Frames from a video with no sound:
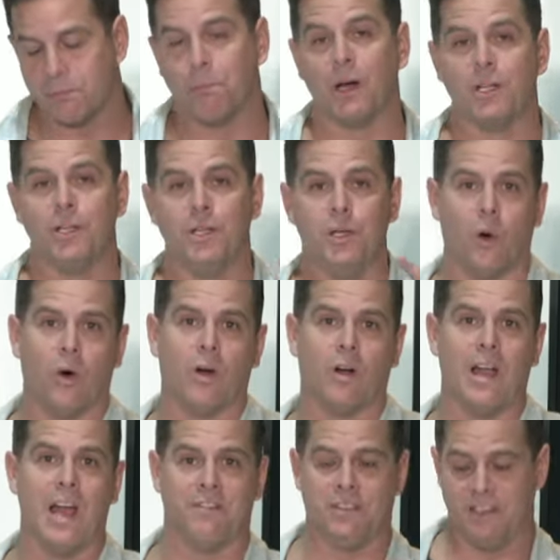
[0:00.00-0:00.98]
but
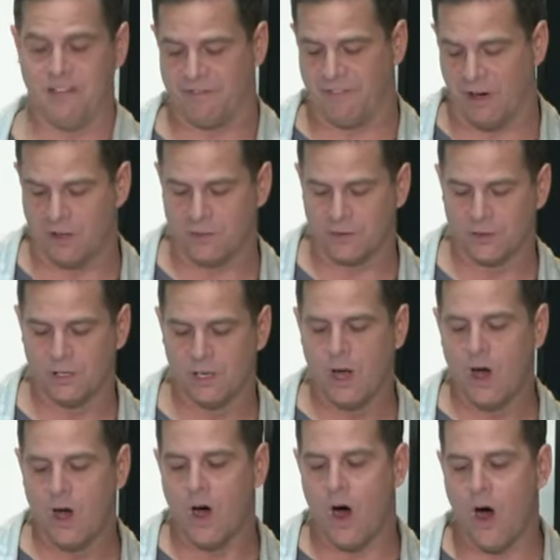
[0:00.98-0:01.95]
your Heavenly Father
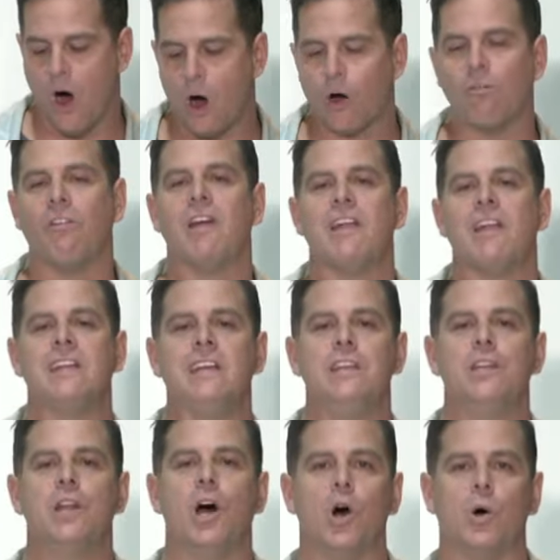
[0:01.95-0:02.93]
already
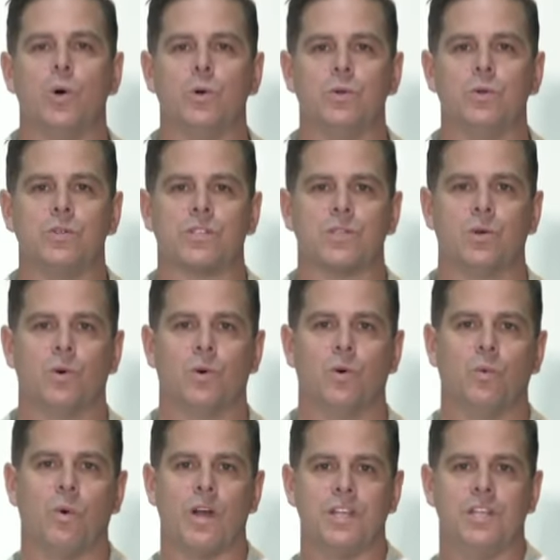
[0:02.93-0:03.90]
knows
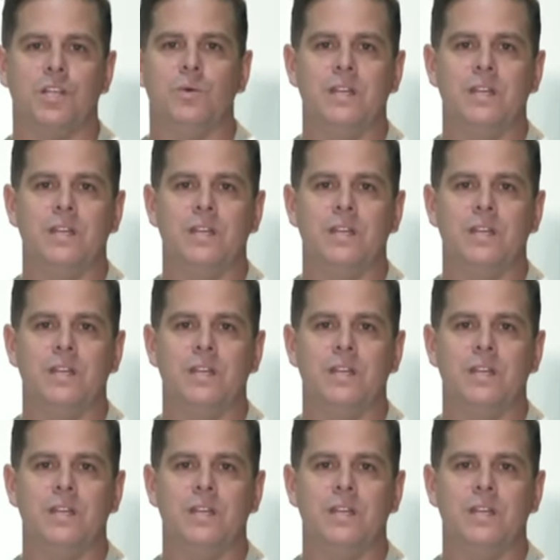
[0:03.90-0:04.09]
what you